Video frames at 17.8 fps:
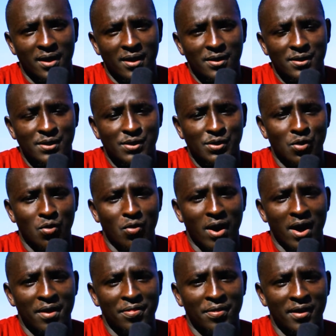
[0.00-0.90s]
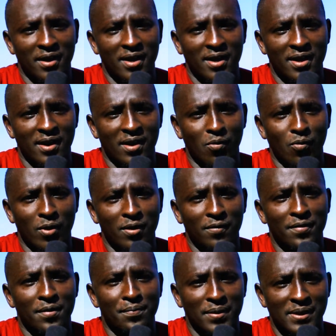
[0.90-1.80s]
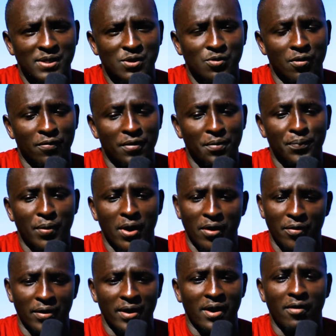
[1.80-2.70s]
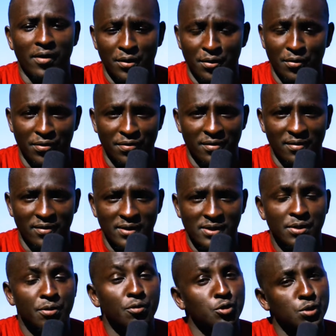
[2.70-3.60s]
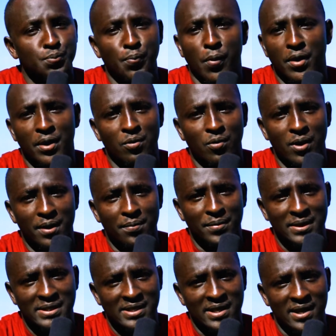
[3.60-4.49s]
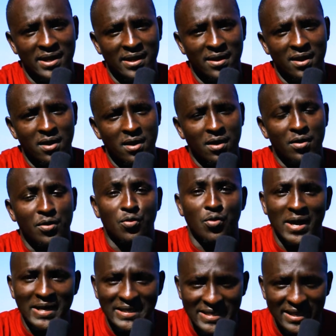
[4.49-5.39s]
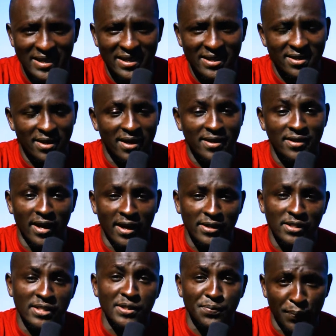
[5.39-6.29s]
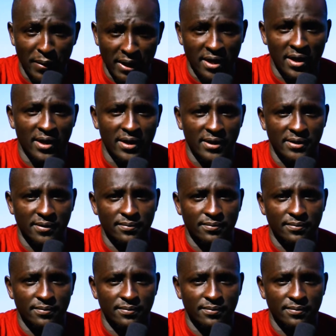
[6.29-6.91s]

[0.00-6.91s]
So I think one of the best ways of empowering our youth is through spoken word, basically. Writing it and speaking it.